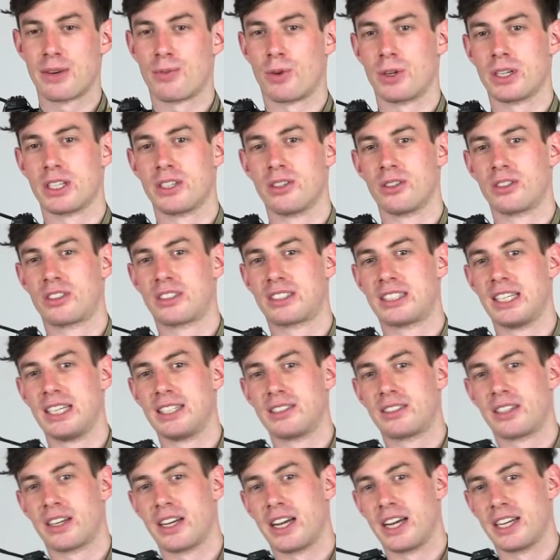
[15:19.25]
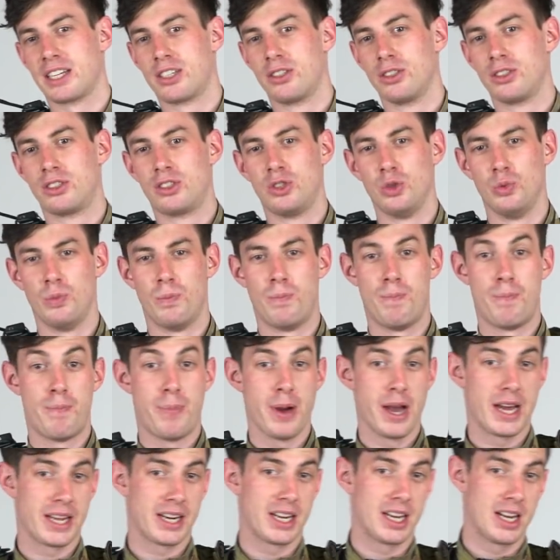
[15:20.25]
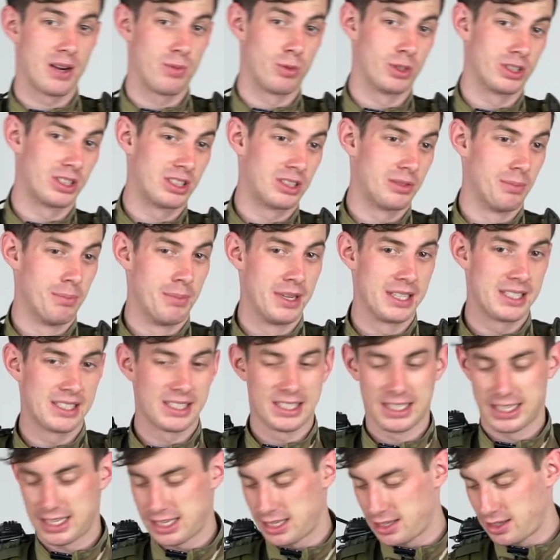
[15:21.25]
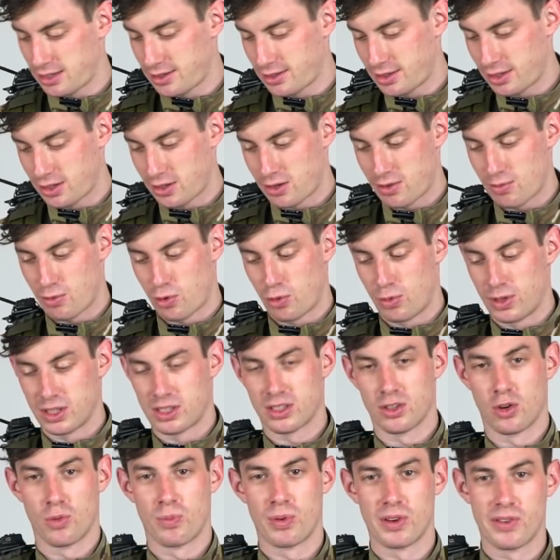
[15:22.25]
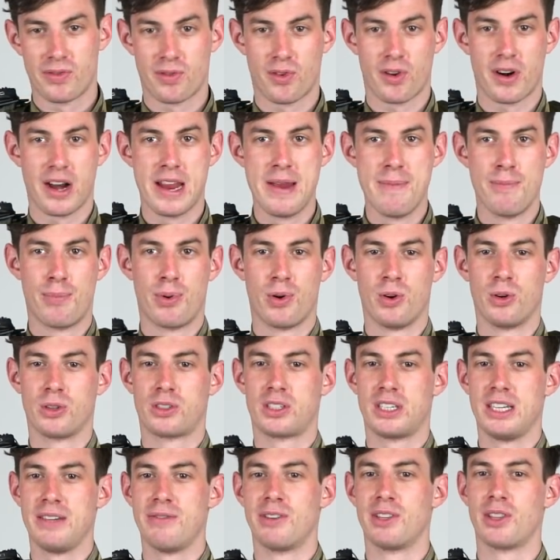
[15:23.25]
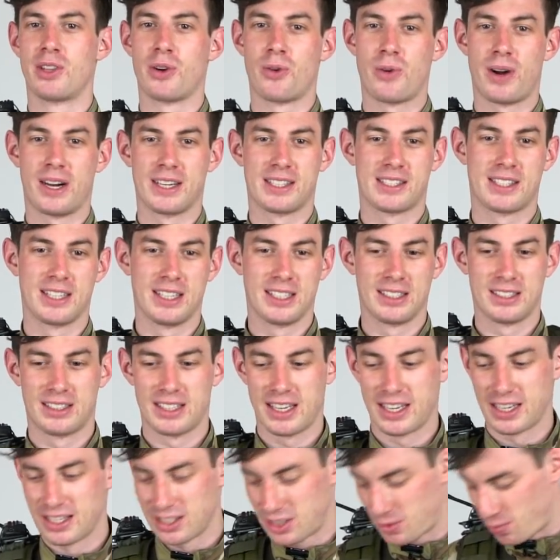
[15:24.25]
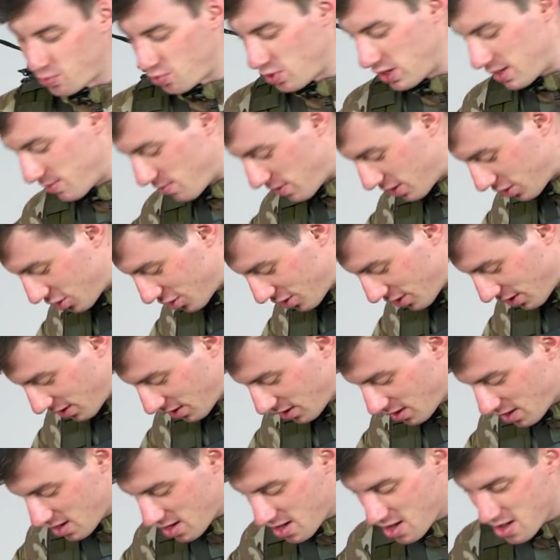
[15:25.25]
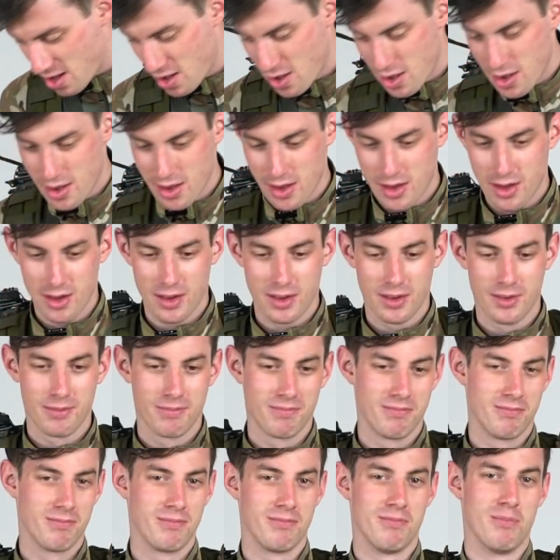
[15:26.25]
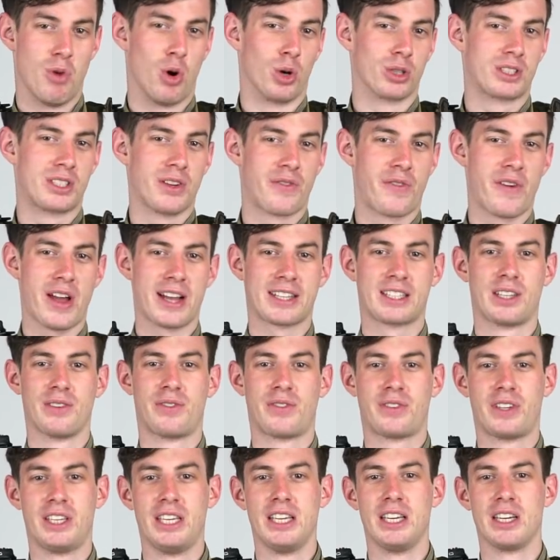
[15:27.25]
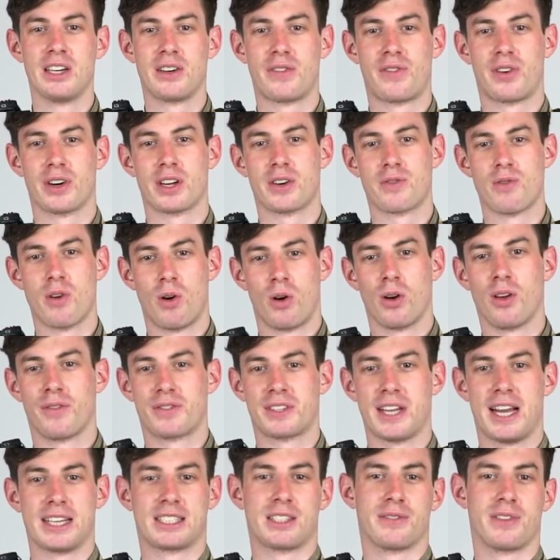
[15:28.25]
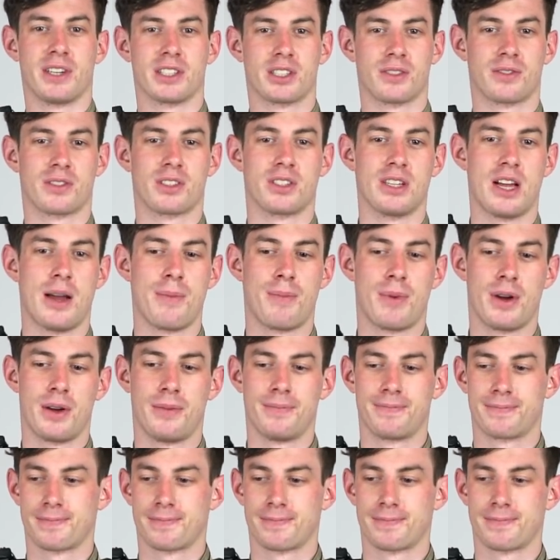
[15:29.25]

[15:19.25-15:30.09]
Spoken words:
What do you think that I could do better? What's missing? I'm always open for input, even though I think that is pretty much the most effective gear for the role of the active airsoft sniper.